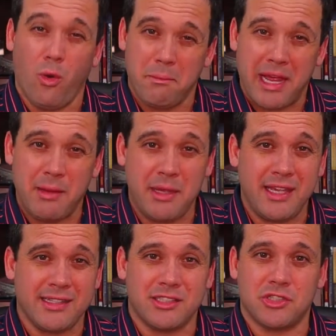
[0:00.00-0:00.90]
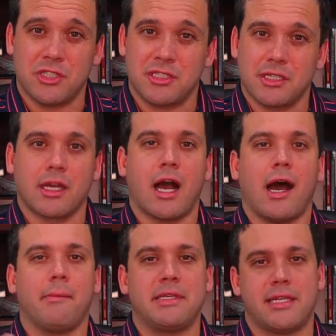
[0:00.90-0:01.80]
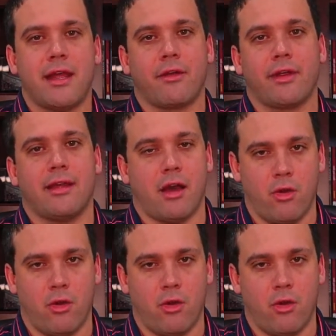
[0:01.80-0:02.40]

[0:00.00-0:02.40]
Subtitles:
or maybe it's just commentary